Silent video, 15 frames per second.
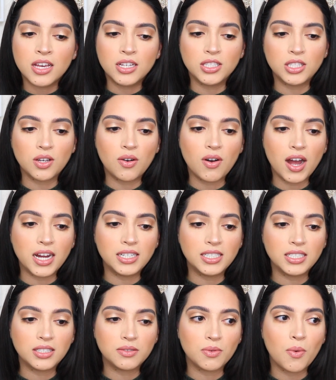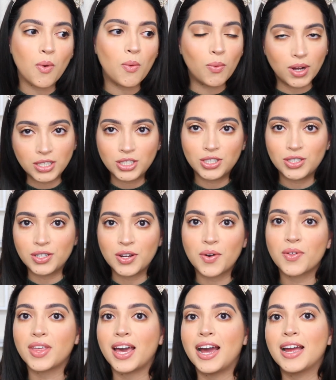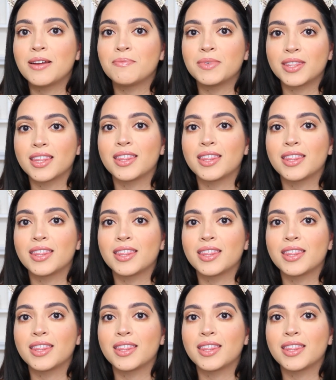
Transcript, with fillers: So I just want you to know that I'm